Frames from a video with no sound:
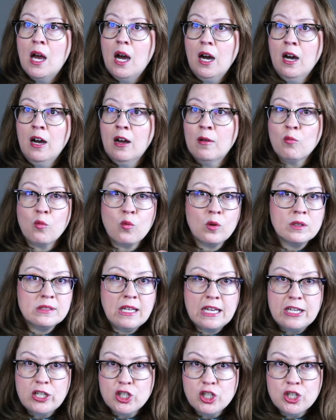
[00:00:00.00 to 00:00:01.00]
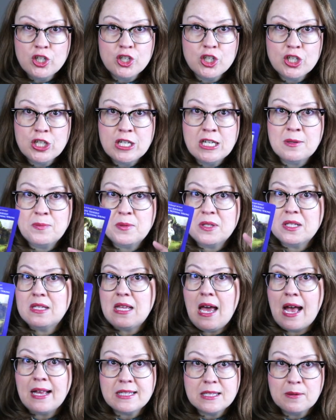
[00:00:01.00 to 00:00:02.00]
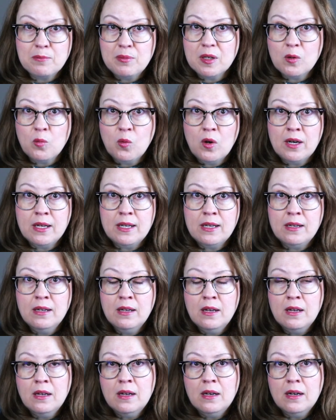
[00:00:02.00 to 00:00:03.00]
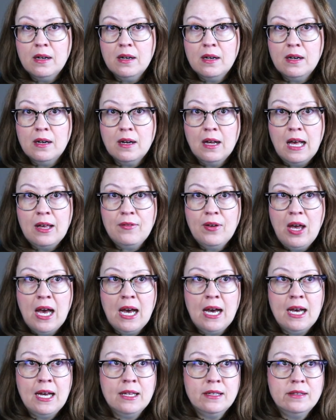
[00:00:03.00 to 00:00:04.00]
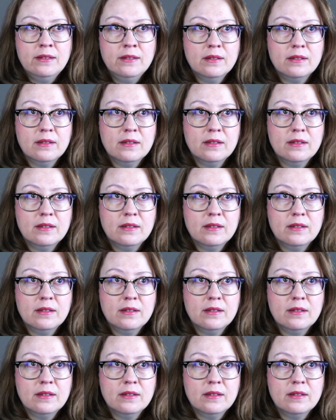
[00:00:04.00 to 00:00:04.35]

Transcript: Um, relationships, that's a big one. Uh, I've had,